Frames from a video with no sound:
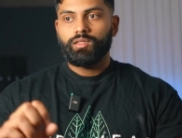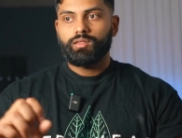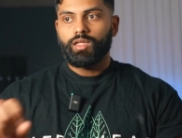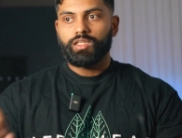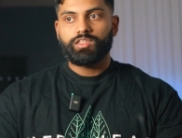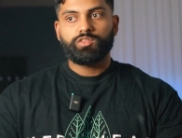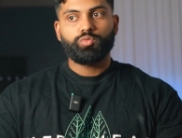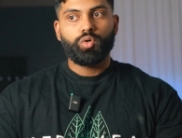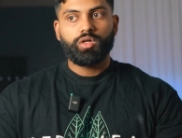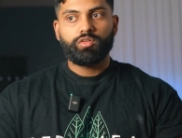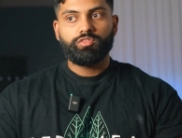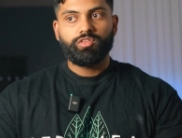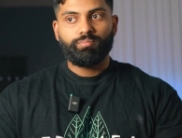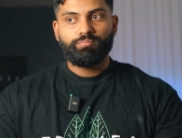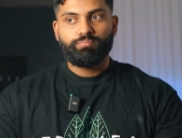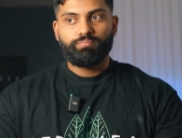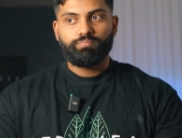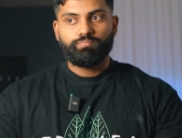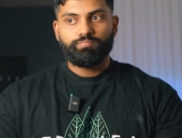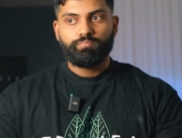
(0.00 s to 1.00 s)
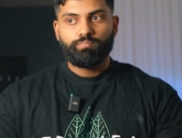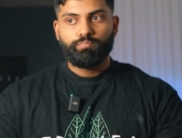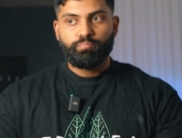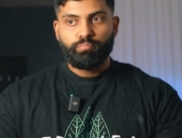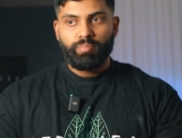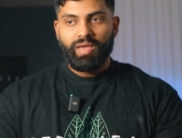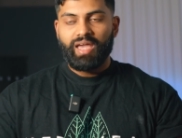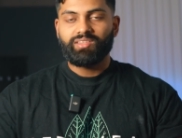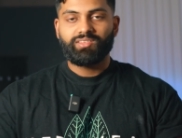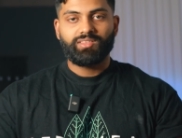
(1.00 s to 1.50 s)
that's one of the
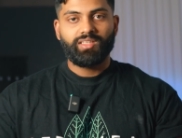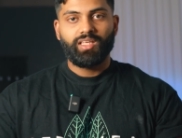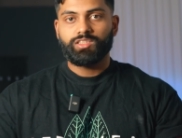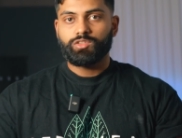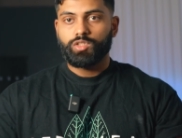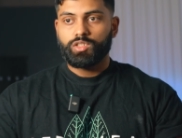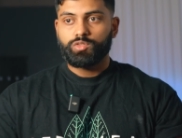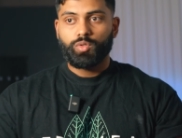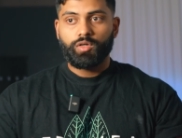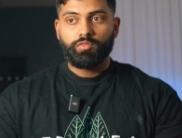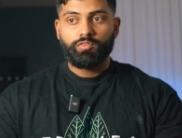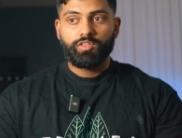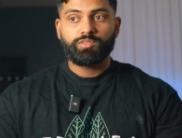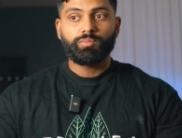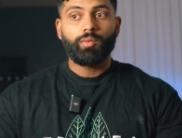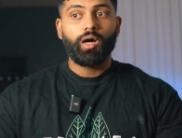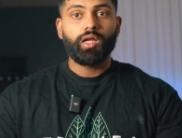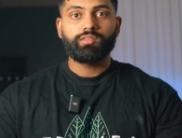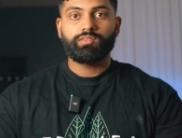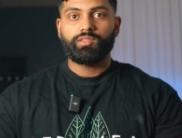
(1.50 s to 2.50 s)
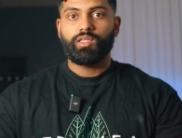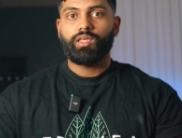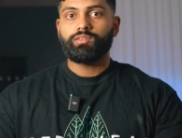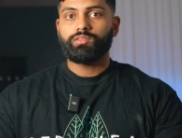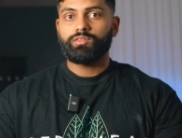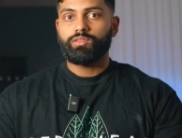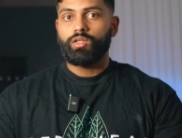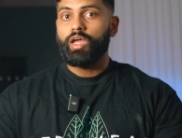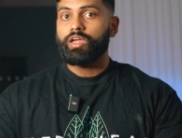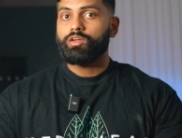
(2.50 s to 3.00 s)
best things, that's one of the smartest
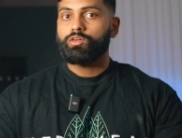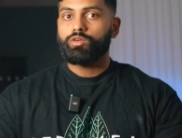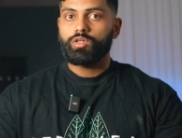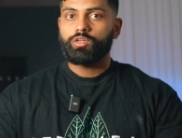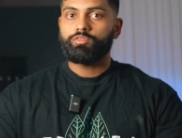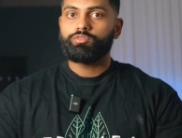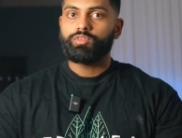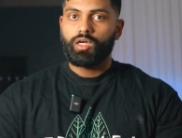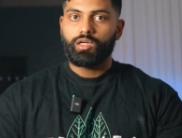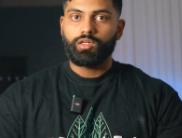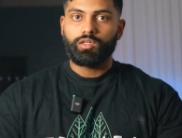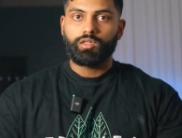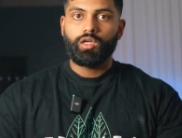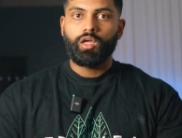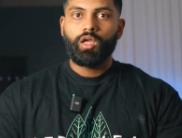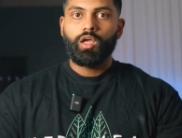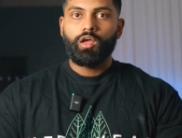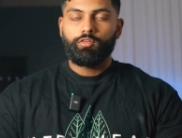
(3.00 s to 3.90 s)
things that I could have done